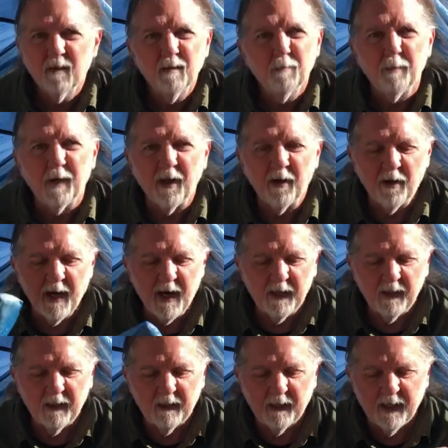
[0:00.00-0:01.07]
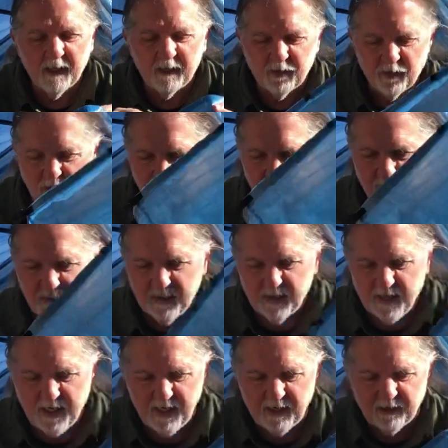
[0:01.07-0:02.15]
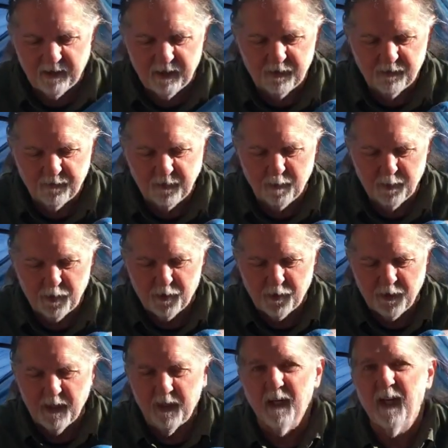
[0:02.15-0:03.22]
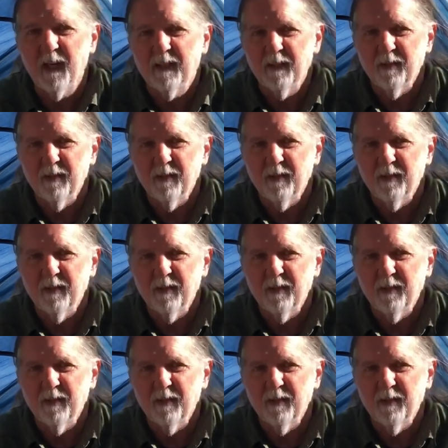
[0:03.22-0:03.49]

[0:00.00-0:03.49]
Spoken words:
bear hanging kit, so if I need to hang this from a tree, I can